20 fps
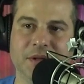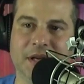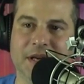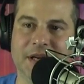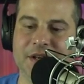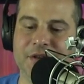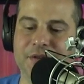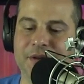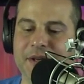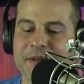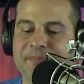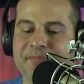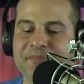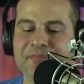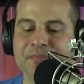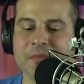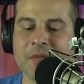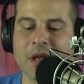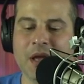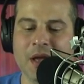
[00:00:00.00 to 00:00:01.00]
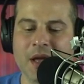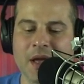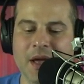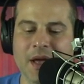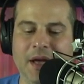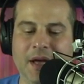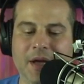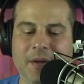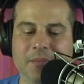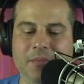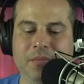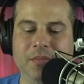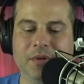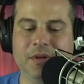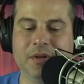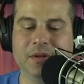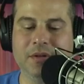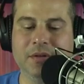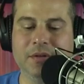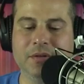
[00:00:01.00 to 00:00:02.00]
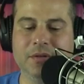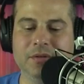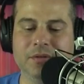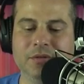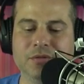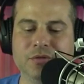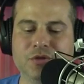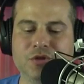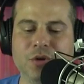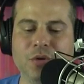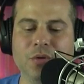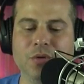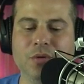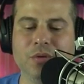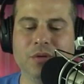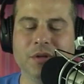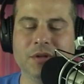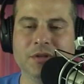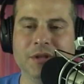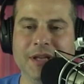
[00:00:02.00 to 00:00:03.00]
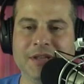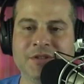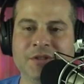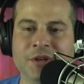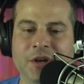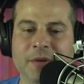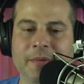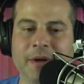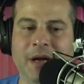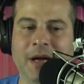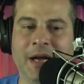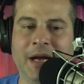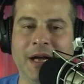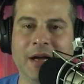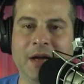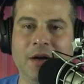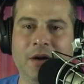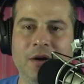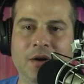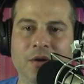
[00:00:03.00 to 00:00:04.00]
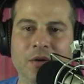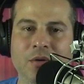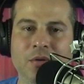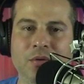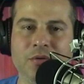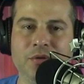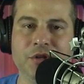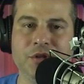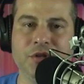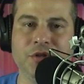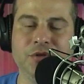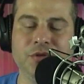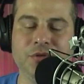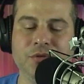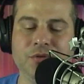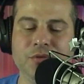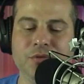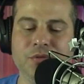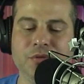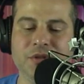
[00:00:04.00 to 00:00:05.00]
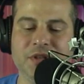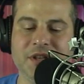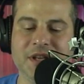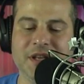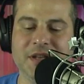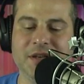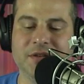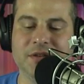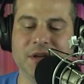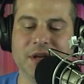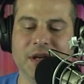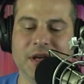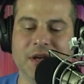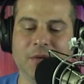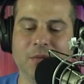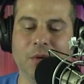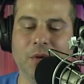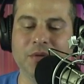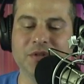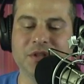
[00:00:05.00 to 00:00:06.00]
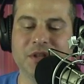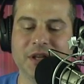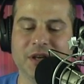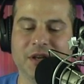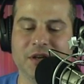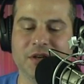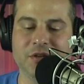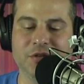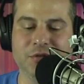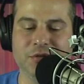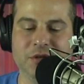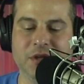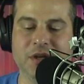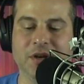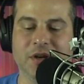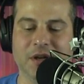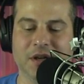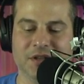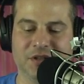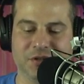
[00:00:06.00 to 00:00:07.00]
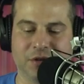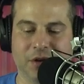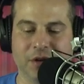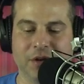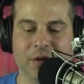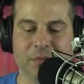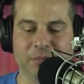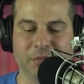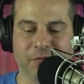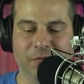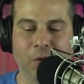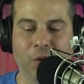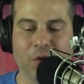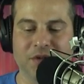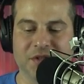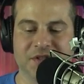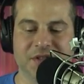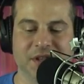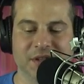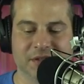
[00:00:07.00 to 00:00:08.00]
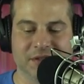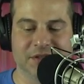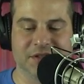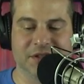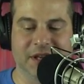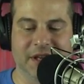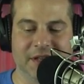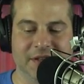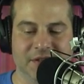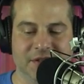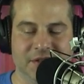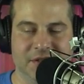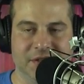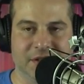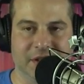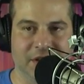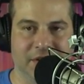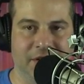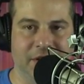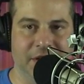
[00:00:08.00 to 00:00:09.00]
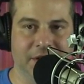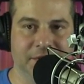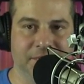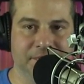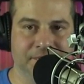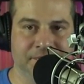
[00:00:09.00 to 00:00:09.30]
I agree. Um, so let's talk about how you did. Uh, what was it like? In, you did a, a startup before Signal Sciences, is that correct?